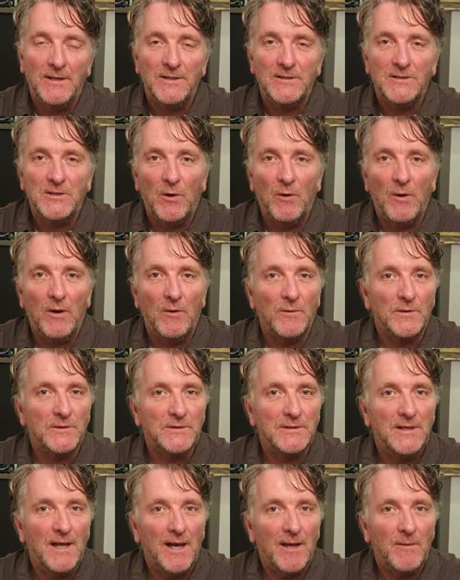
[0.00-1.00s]
So it
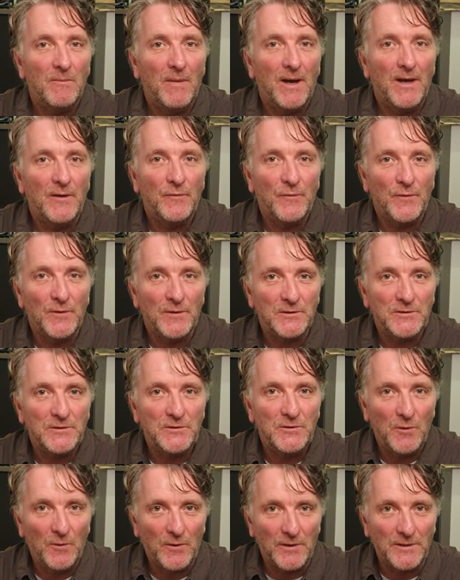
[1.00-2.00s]
was not my first
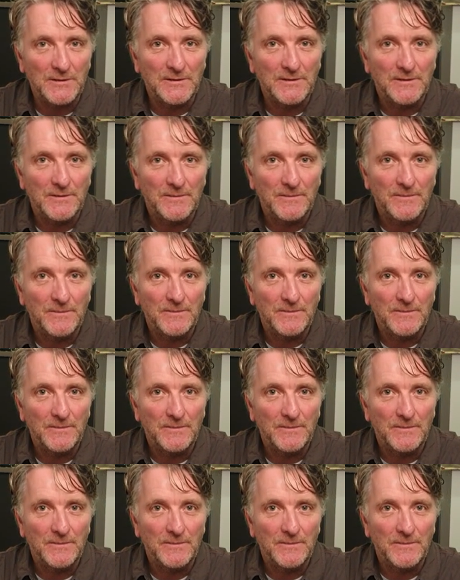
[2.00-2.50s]
choice.